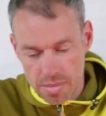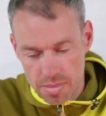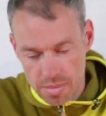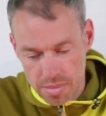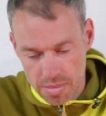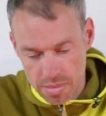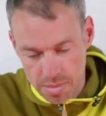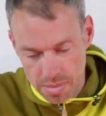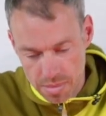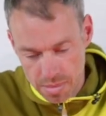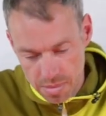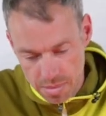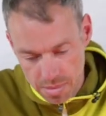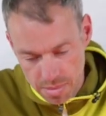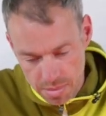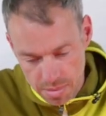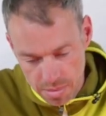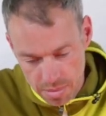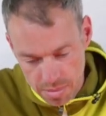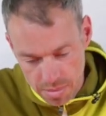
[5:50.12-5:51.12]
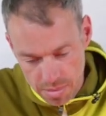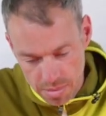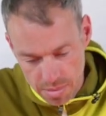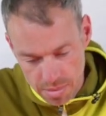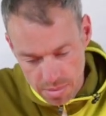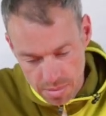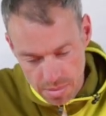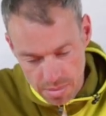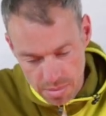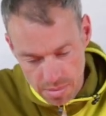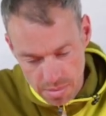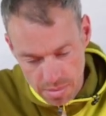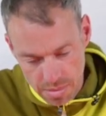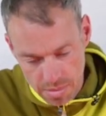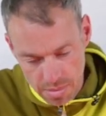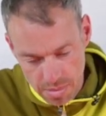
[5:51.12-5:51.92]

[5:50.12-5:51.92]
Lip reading: Nothing is said.